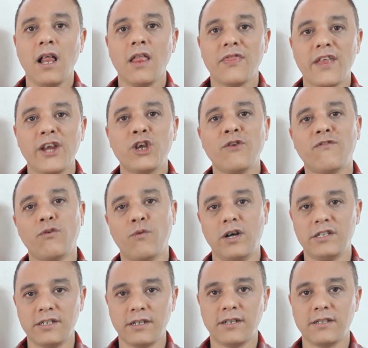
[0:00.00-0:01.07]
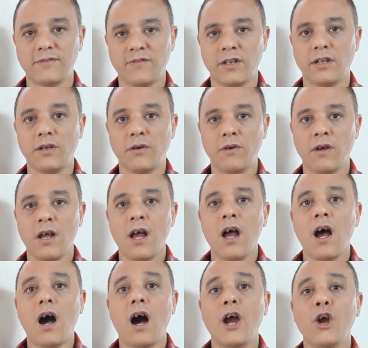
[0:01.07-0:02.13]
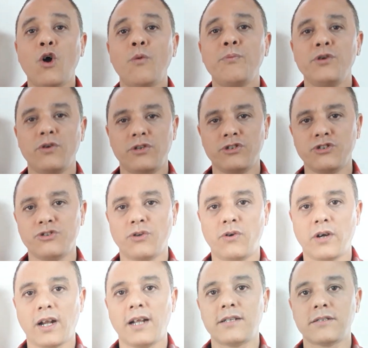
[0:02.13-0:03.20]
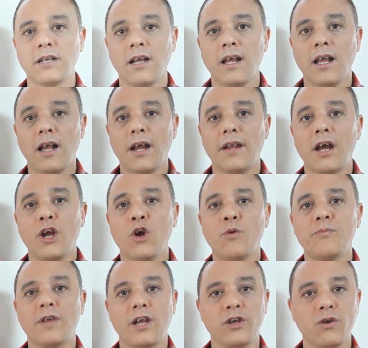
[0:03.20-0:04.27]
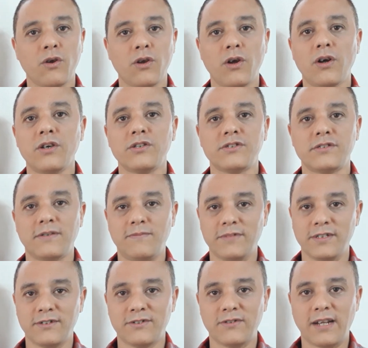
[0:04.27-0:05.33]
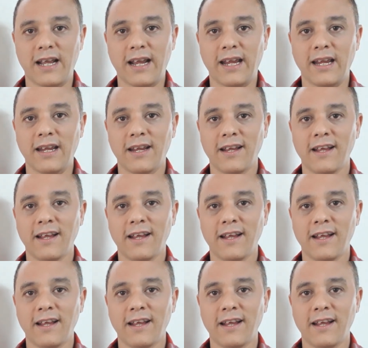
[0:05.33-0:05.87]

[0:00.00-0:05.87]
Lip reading: Thank you for watching this video. I hope you enjoyed it, and I hope that you learned something today.